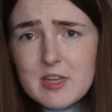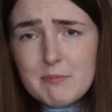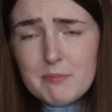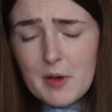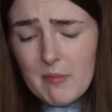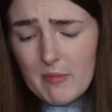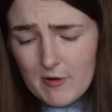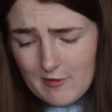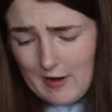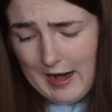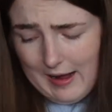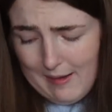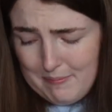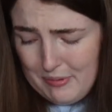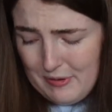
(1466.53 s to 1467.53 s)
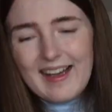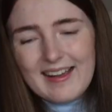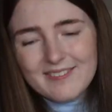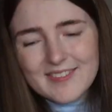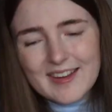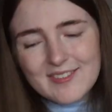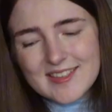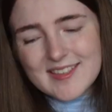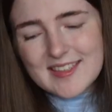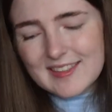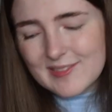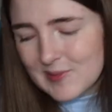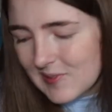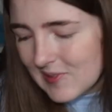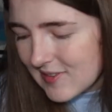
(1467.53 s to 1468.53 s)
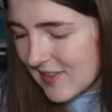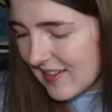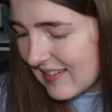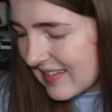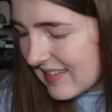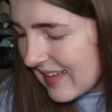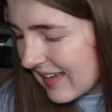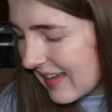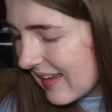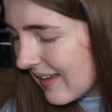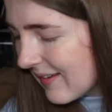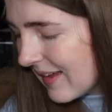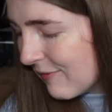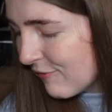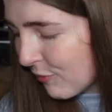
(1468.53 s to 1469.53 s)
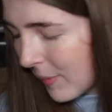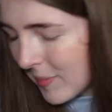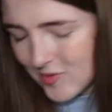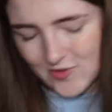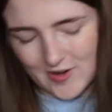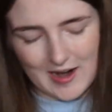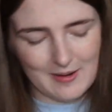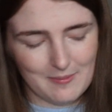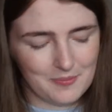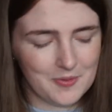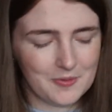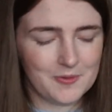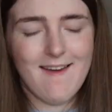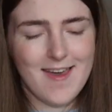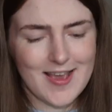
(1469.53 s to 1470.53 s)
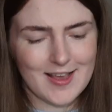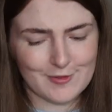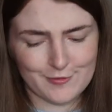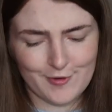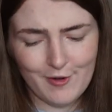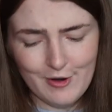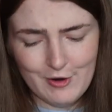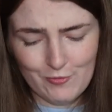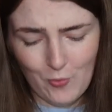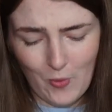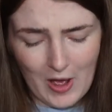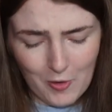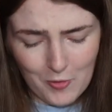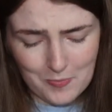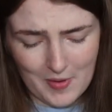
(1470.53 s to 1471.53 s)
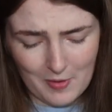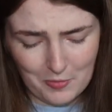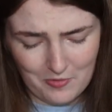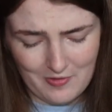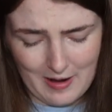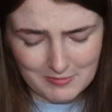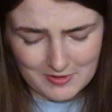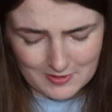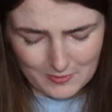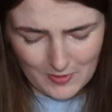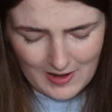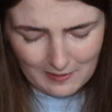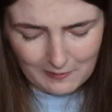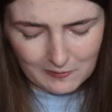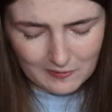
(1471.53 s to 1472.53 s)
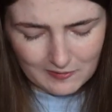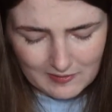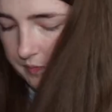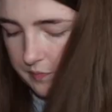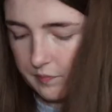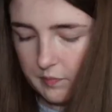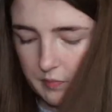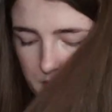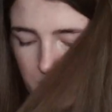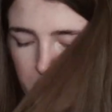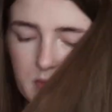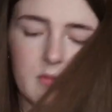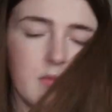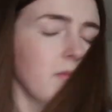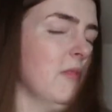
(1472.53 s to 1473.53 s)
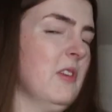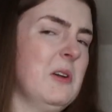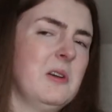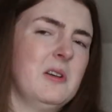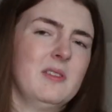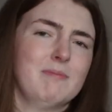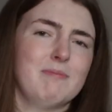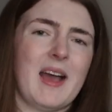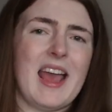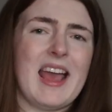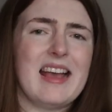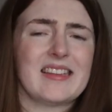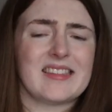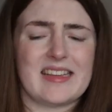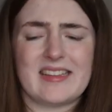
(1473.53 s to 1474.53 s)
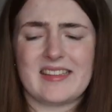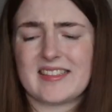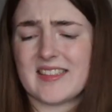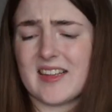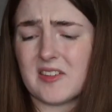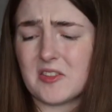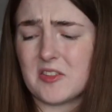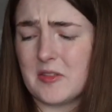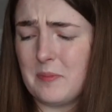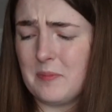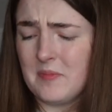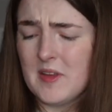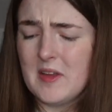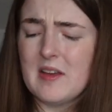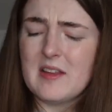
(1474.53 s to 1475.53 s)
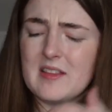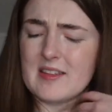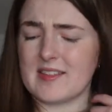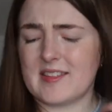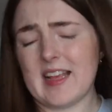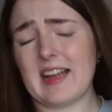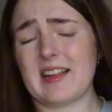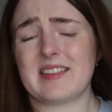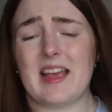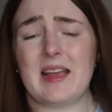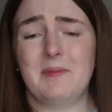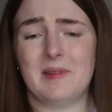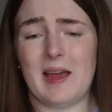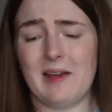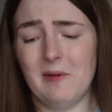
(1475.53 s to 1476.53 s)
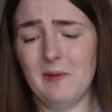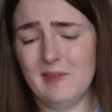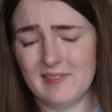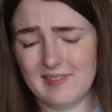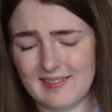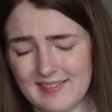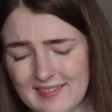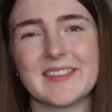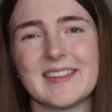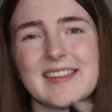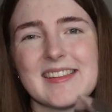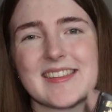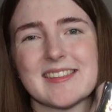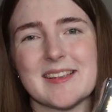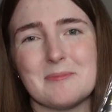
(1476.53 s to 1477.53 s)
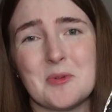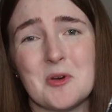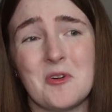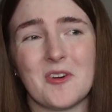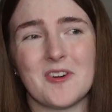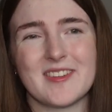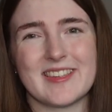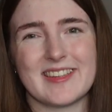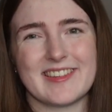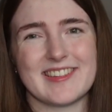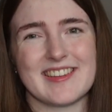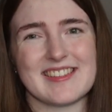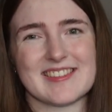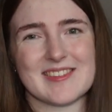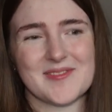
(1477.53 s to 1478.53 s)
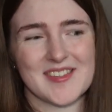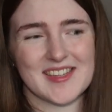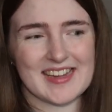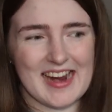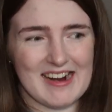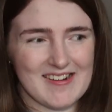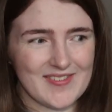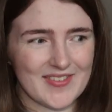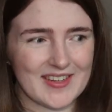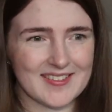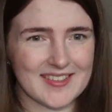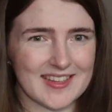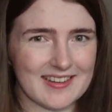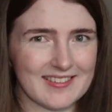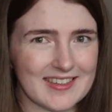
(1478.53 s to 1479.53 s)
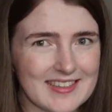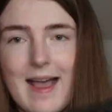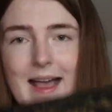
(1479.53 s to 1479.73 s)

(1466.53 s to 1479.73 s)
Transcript: in bubble wrap. I've never seen a Waterstones thing in bubble wrap. It's very well bubble wrapped as well. My hair's getting stuck to the cellar tape now. Some more editions of the Caravel series.